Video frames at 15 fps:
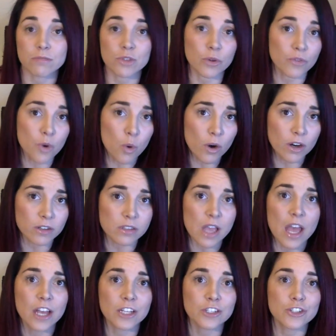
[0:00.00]
So of course,
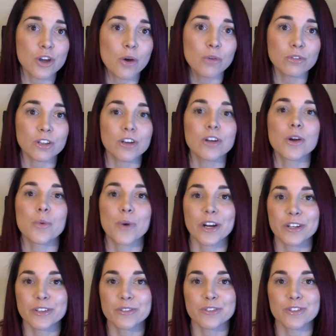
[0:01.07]
don't look
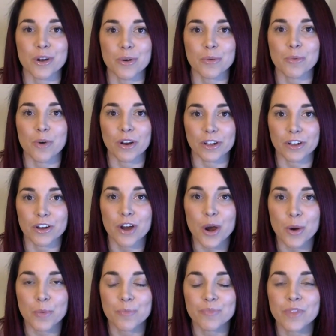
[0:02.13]
where you don't want to
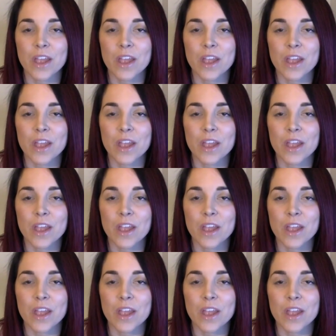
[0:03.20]
go.